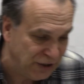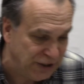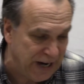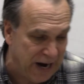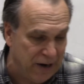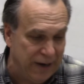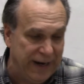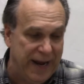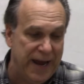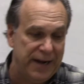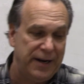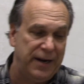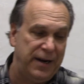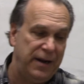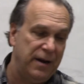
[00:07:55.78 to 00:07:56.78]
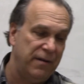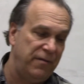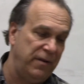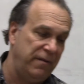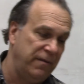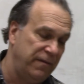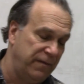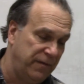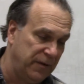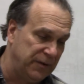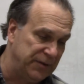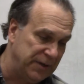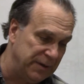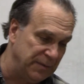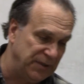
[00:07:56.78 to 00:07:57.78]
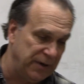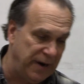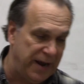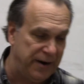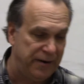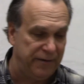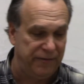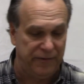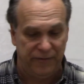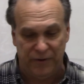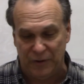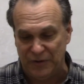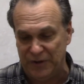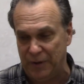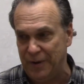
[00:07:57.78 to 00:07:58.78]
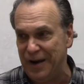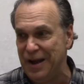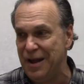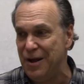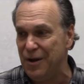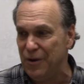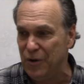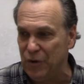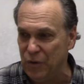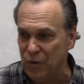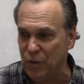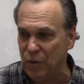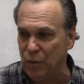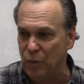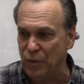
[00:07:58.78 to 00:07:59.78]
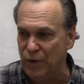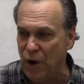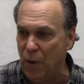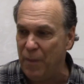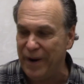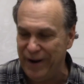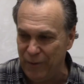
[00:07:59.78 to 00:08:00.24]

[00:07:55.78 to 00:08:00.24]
And Sharon Kennedy of the Fullerton Observer, editor for Fullerton Observer, who nobody